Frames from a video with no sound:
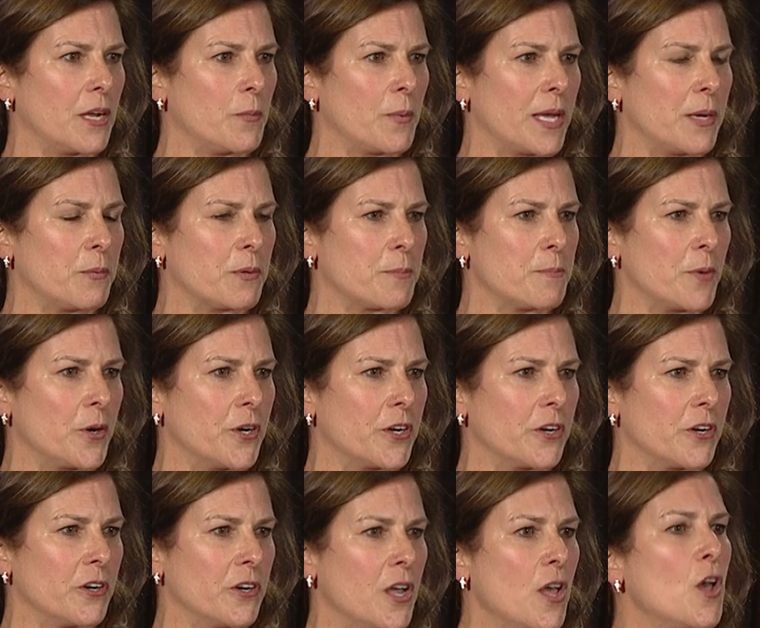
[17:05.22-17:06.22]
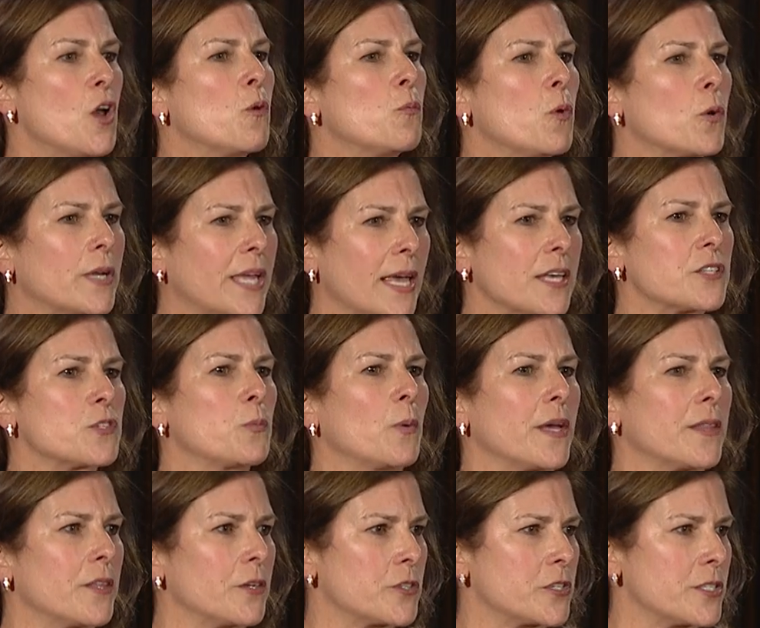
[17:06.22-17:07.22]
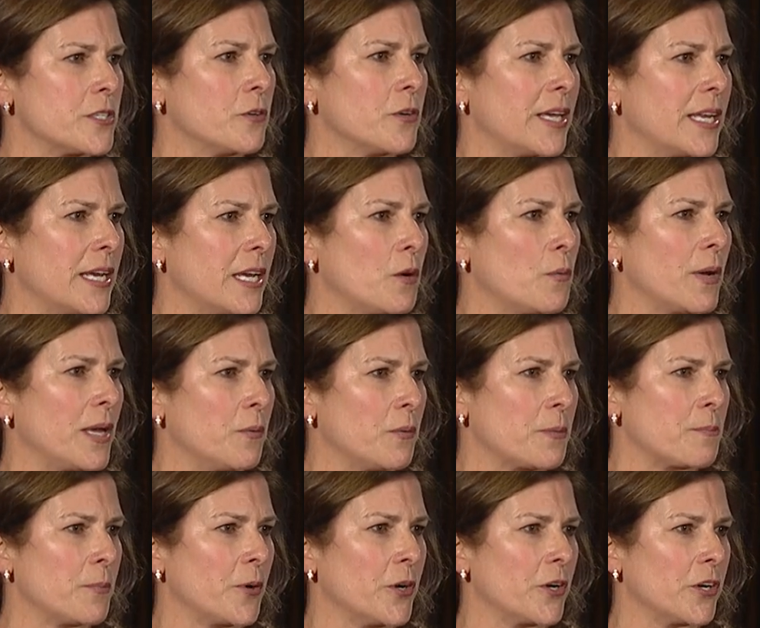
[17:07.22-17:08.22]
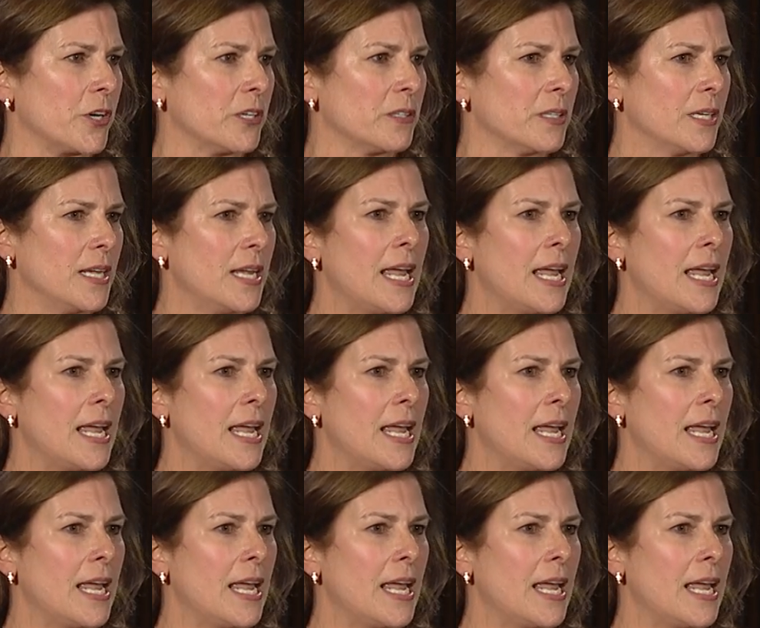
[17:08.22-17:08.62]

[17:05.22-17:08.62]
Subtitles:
away with murder. Well, guess what? They're still getting away with murder.